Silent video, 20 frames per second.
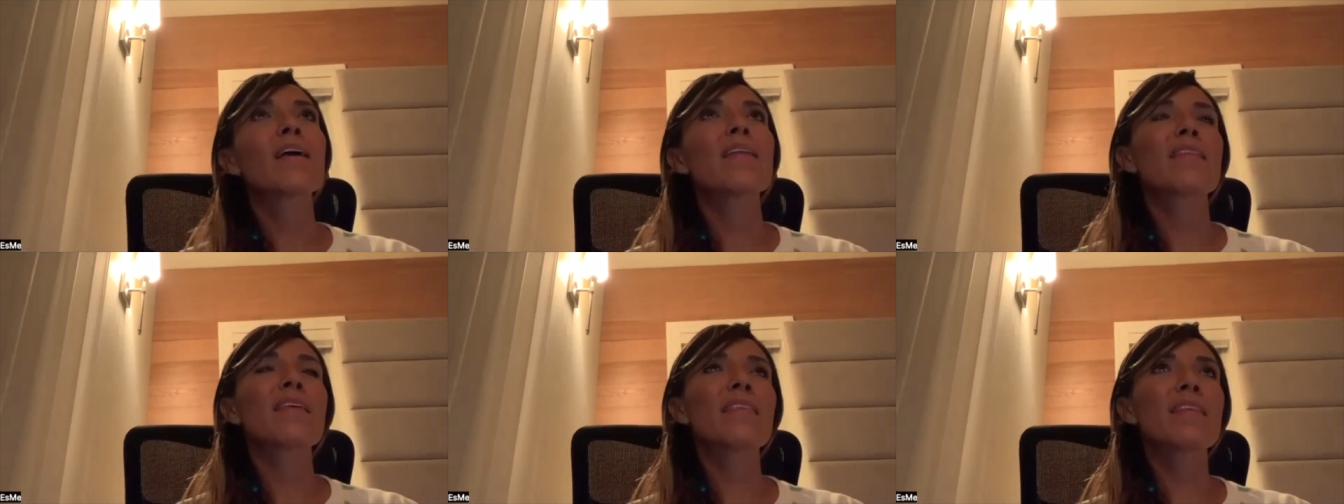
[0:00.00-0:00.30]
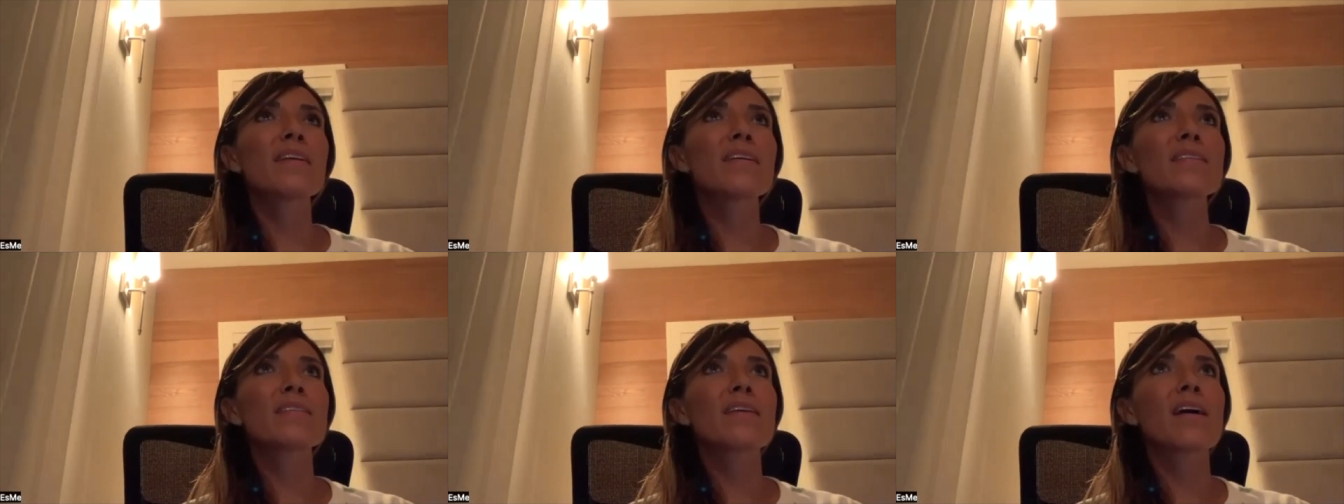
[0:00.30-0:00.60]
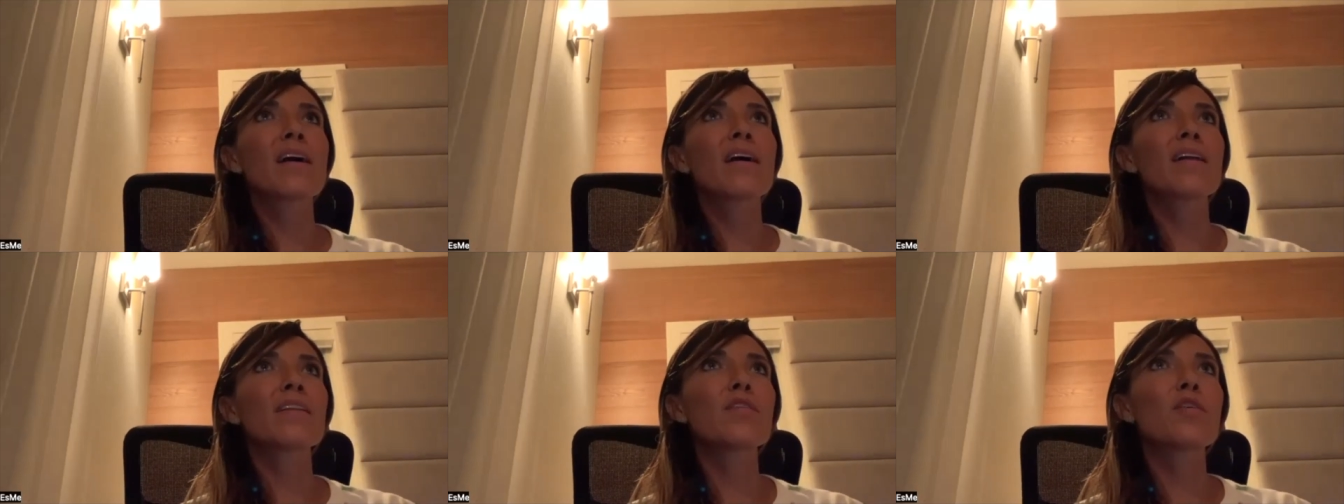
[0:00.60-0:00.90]
the thing is
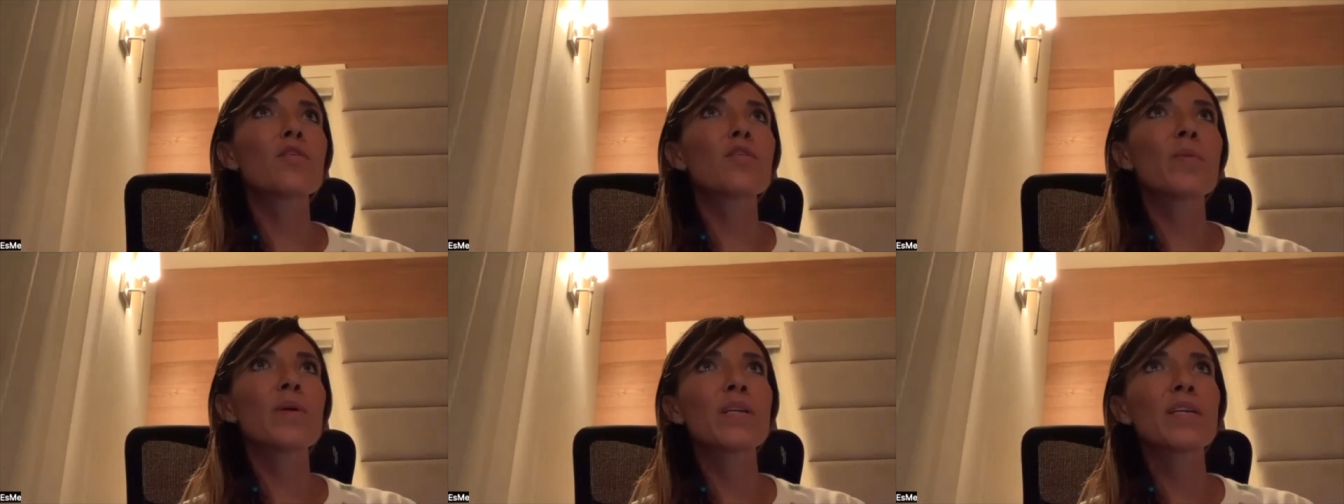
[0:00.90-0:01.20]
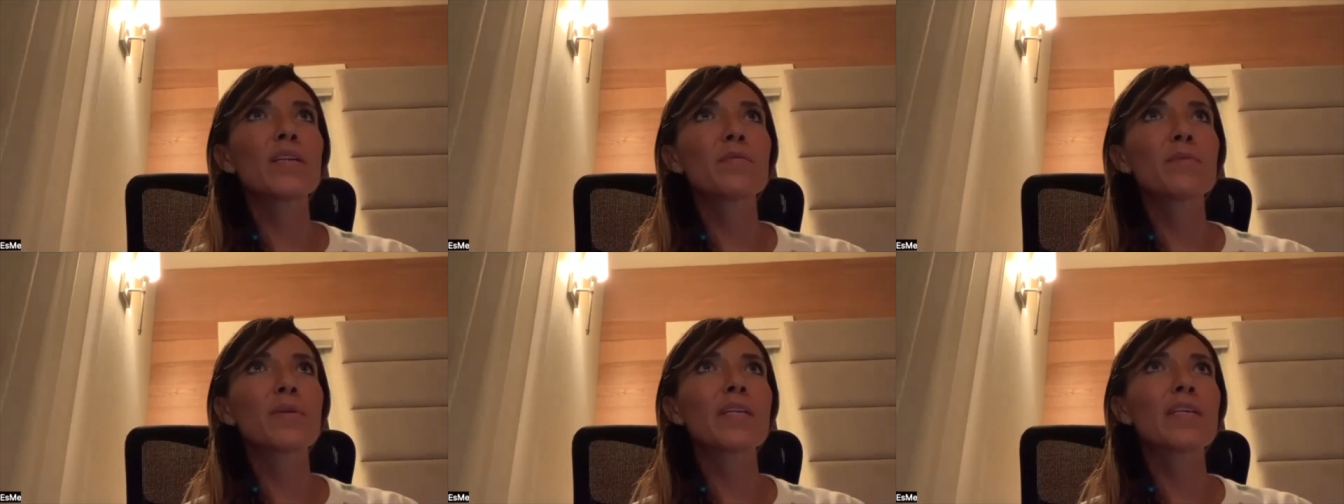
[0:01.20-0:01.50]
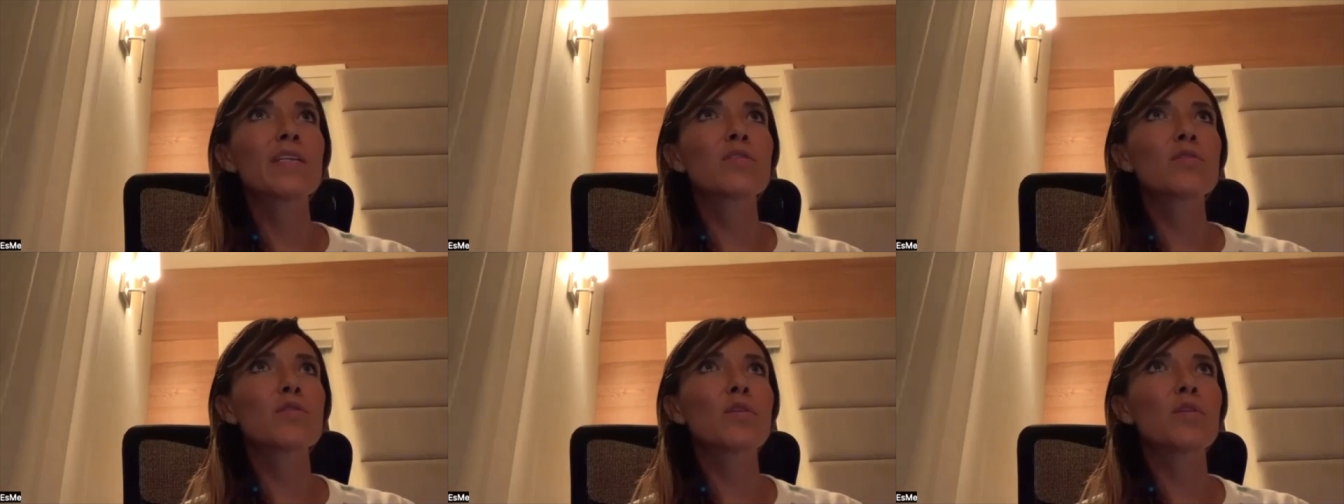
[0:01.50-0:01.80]
that nobody
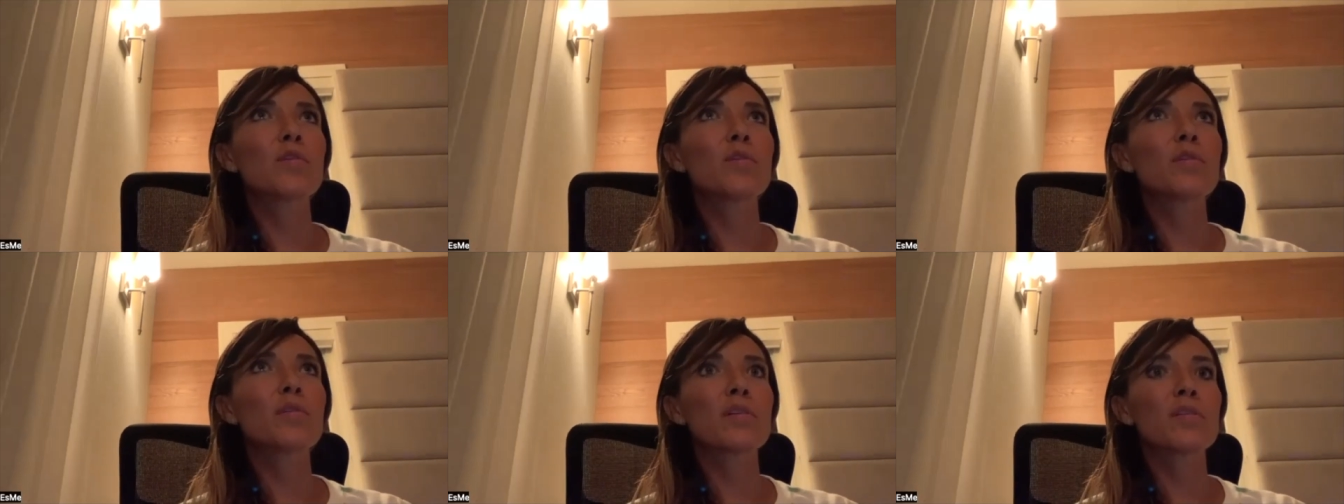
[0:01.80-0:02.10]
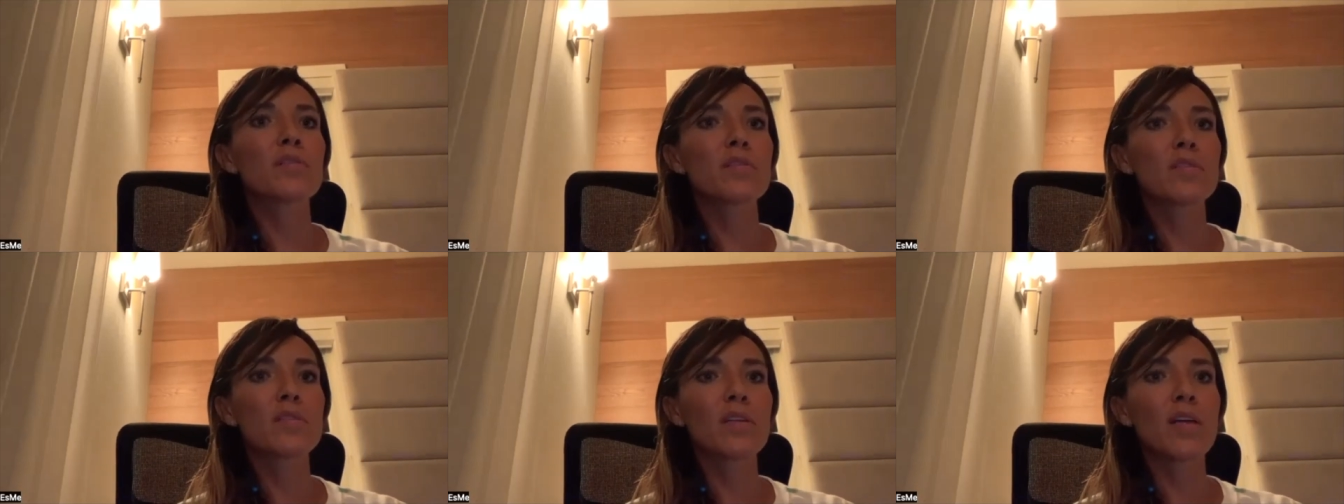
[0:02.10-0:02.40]
really told us